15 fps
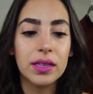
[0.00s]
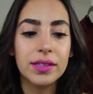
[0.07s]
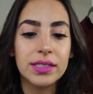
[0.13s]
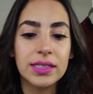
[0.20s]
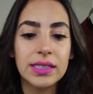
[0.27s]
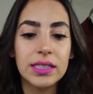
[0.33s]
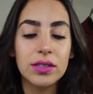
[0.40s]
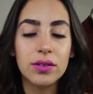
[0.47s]
the
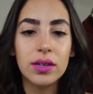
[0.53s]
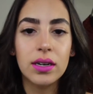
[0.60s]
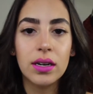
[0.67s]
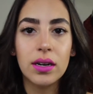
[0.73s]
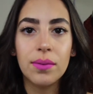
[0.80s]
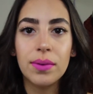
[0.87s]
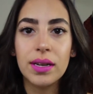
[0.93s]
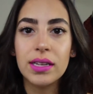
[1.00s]

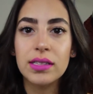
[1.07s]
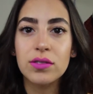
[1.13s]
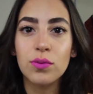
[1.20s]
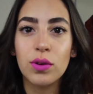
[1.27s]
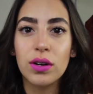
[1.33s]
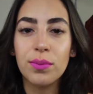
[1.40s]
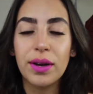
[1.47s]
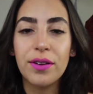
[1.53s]
serum, is
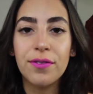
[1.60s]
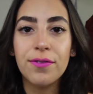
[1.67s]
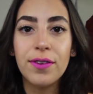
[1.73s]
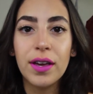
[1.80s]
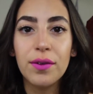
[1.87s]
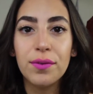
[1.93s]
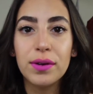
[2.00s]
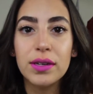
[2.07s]
one of my
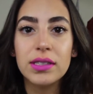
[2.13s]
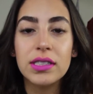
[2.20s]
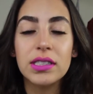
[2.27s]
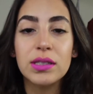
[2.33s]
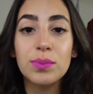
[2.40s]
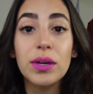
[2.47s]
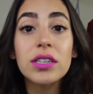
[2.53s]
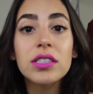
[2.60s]
favorites,
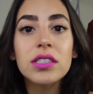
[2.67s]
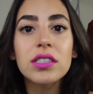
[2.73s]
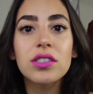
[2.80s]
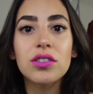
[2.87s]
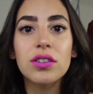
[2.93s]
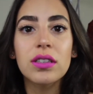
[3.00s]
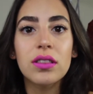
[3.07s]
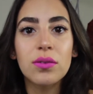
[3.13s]
especially
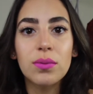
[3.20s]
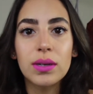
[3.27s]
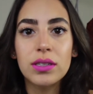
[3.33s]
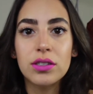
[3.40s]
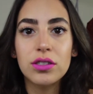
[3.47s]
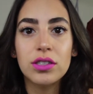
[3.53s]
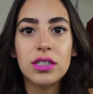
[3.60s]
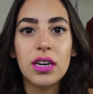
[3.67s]
during the
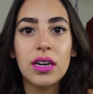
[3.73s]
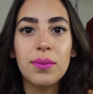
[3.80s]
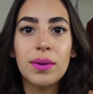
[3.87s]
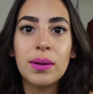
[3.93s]
winter time.